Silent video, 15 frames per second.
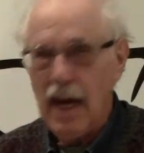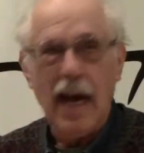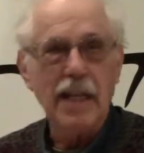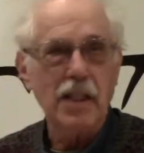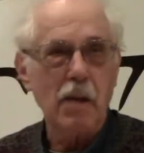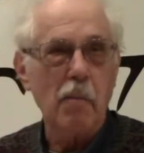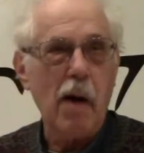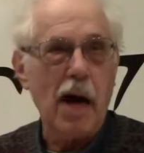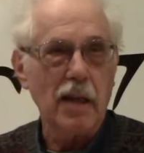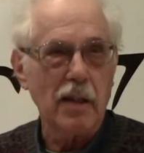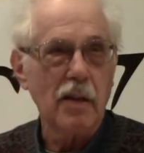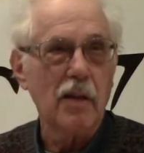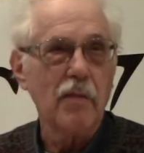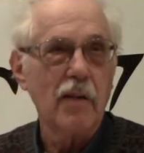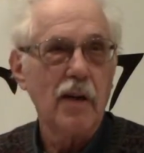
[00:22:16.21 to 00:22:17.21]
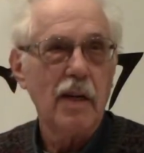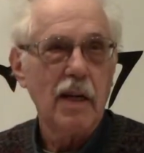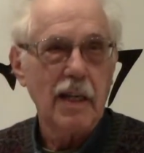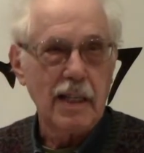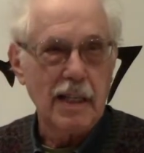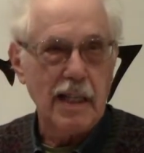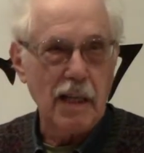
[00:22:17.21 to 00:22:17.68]
as a model of
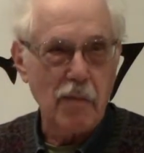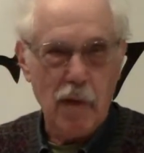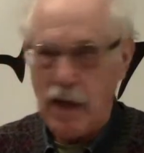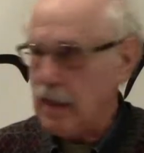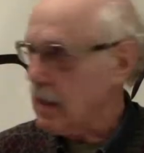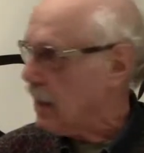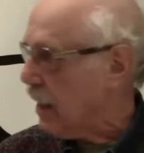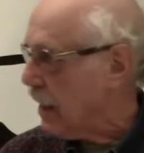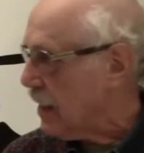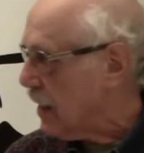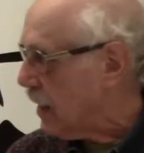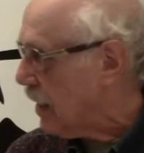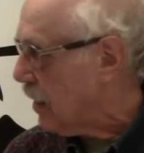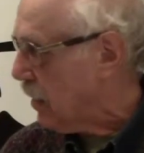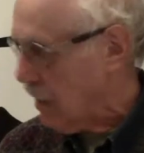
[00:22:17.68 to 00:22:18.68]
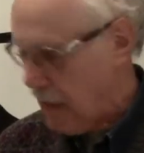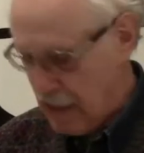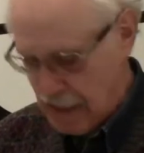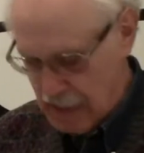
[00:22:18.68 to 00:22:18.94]
deregulation.